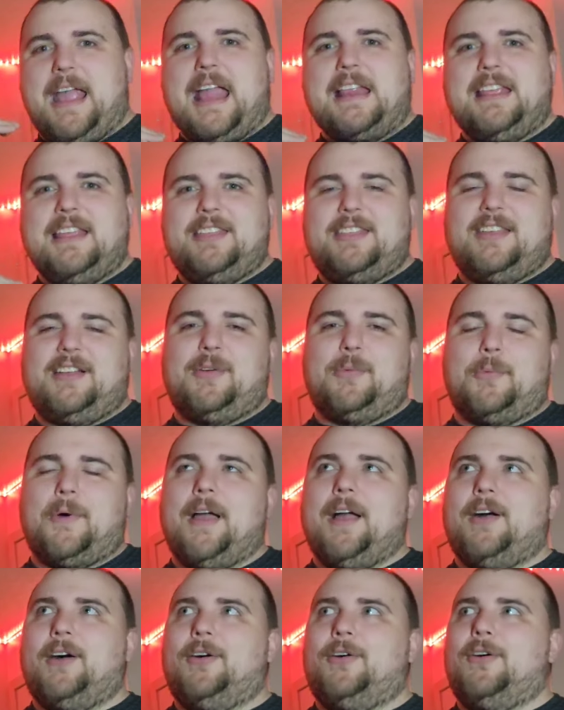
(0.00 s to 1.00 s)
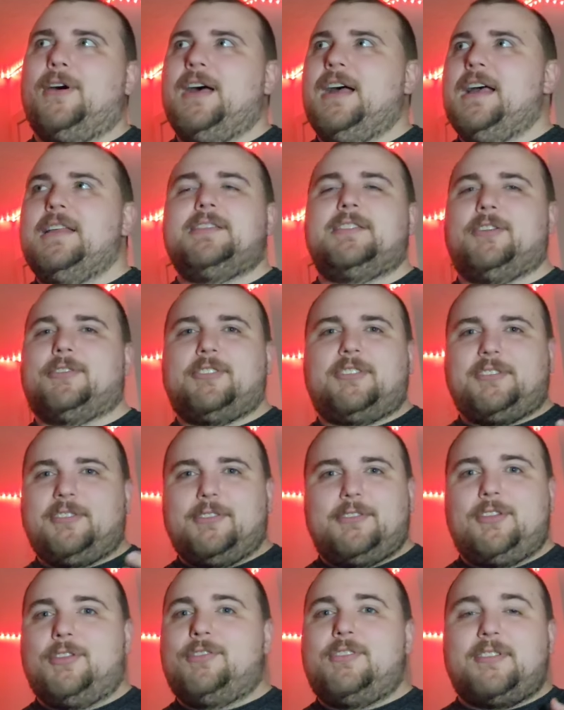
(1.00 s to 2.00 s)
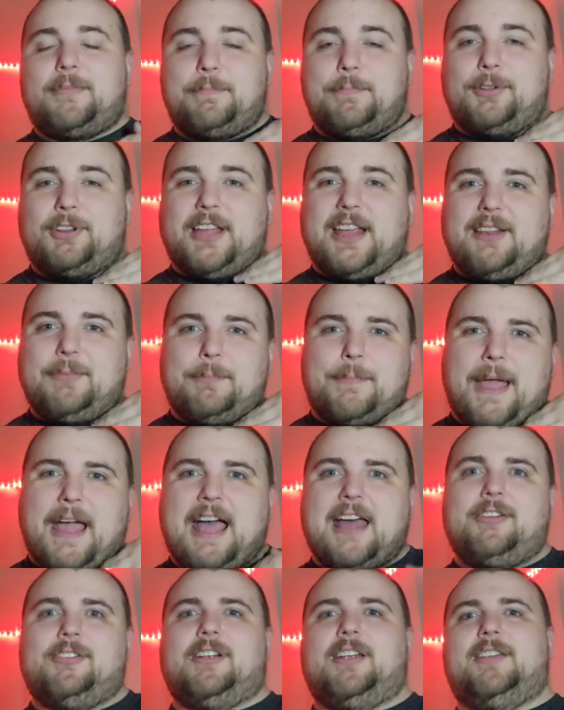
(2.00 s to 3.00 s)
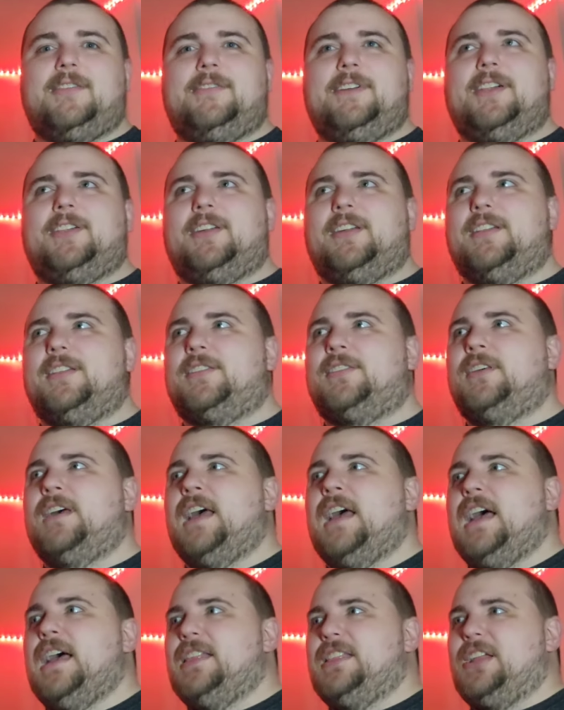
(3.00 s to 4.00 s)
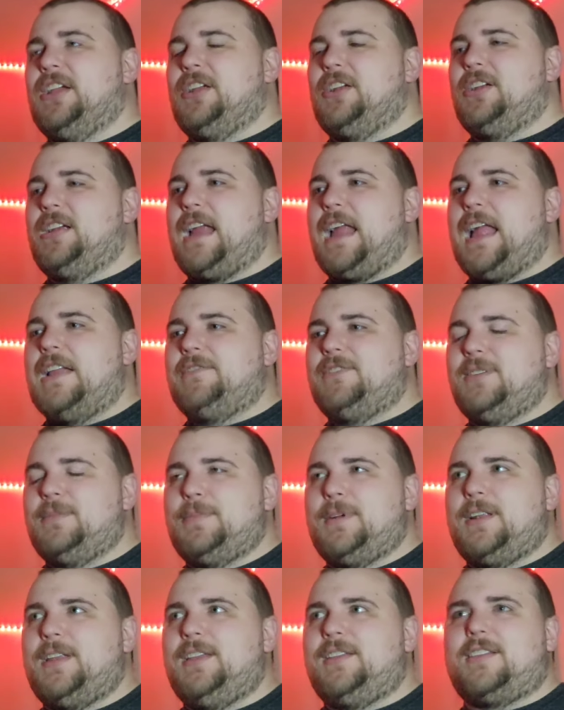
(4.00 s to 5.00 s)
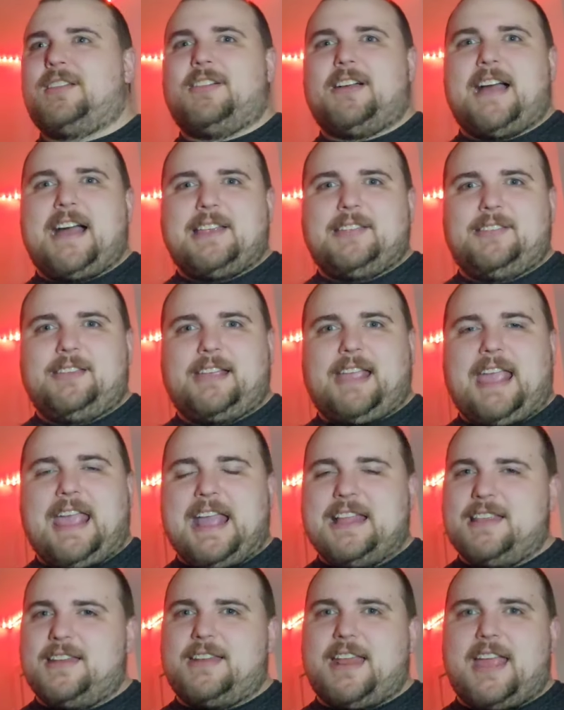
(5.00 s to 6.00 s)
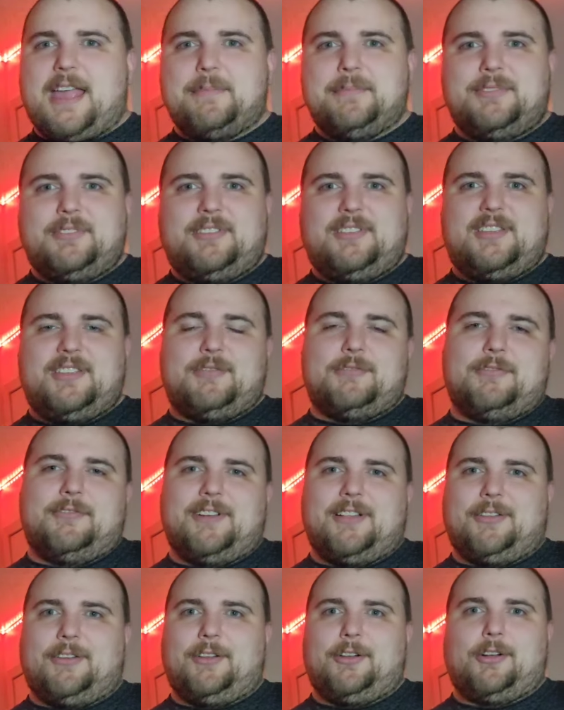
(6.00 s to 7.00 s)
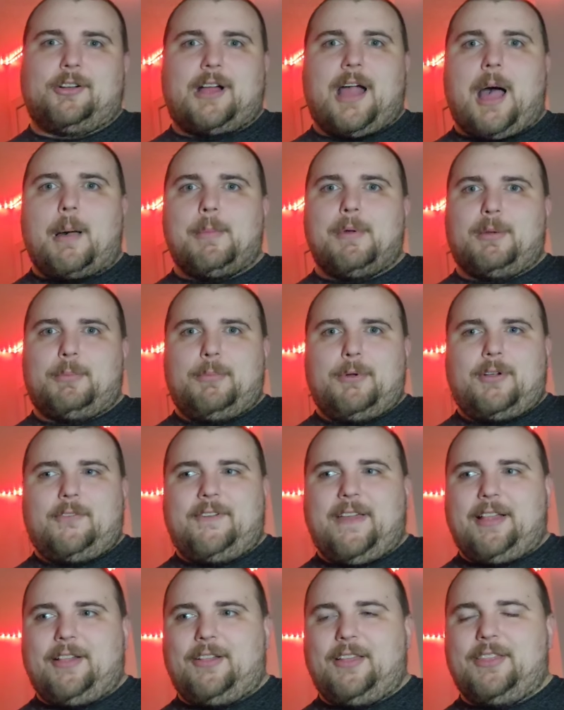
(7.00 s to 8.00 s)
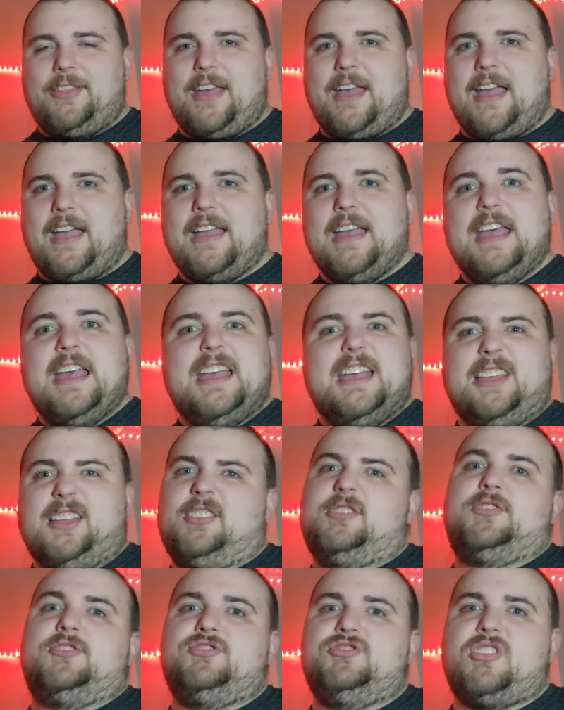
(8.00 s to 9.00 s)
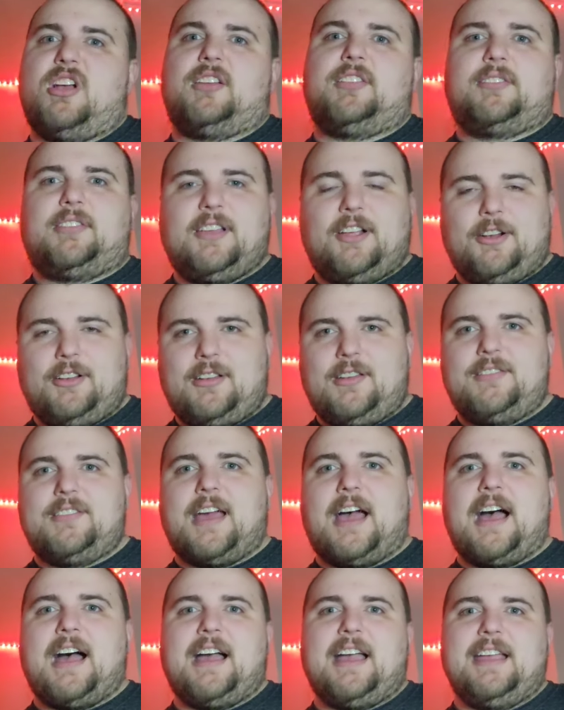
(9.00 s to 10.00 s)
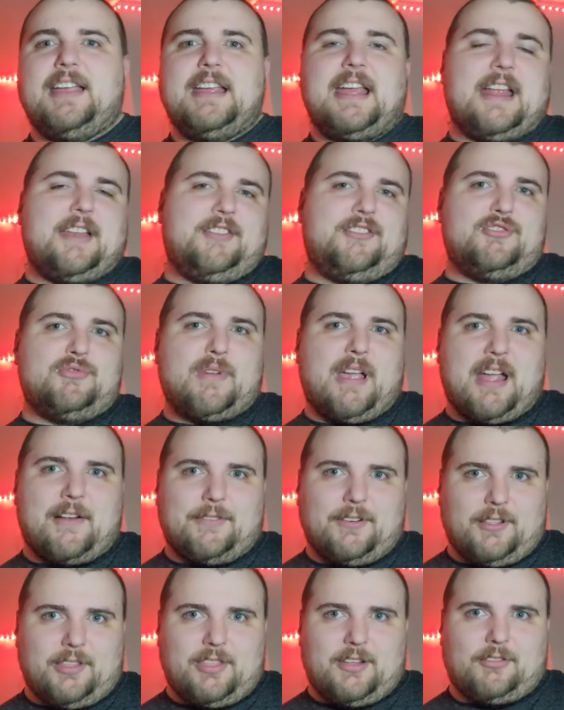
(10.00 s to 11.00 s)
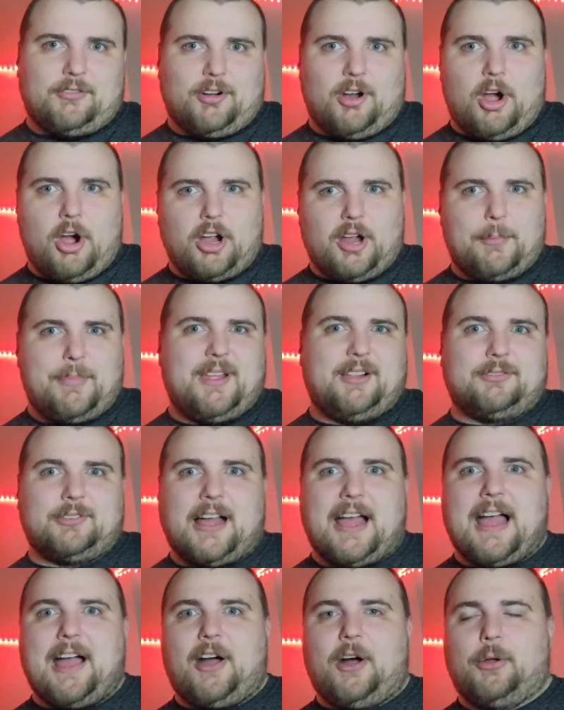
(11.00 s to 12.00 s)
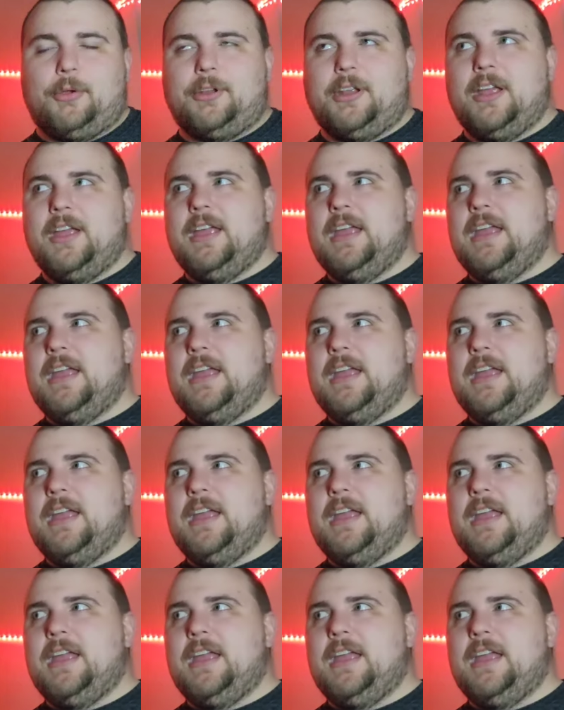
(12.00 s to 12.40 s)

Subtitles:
anything well, they're just plain bad written villains. They're everybody's classic hated MCU villain or comic book villain that is just there to die and do everything wrong and be loud.